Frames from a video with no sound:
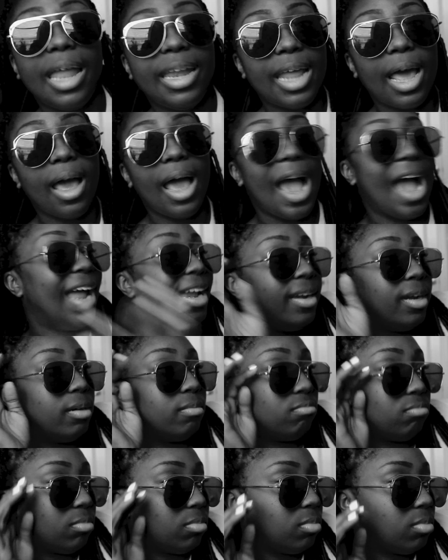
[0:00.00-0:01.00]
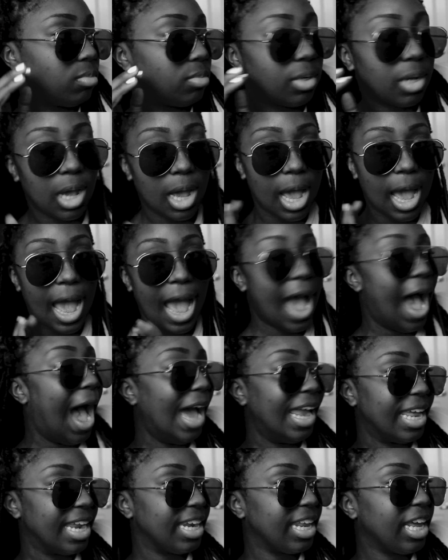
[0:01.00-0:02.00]
No,
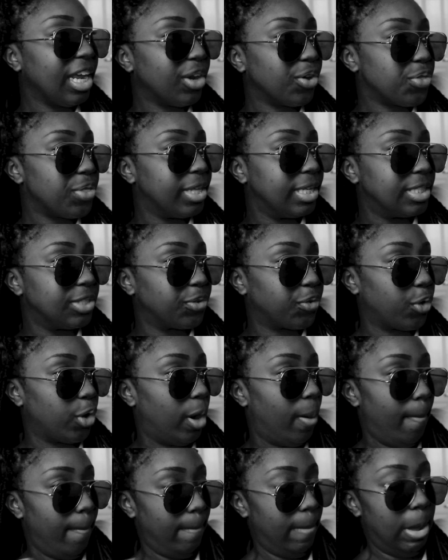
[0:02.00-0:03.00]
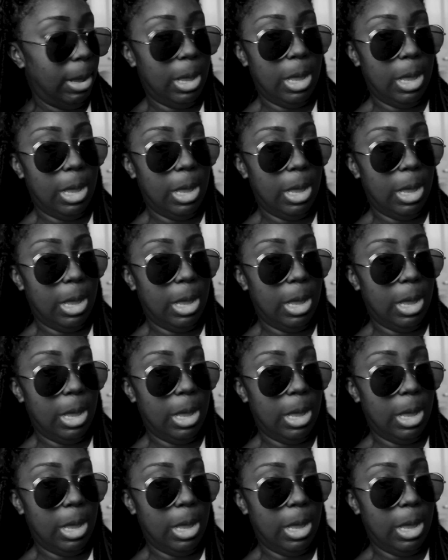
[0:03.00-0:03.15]
I didn't hear this from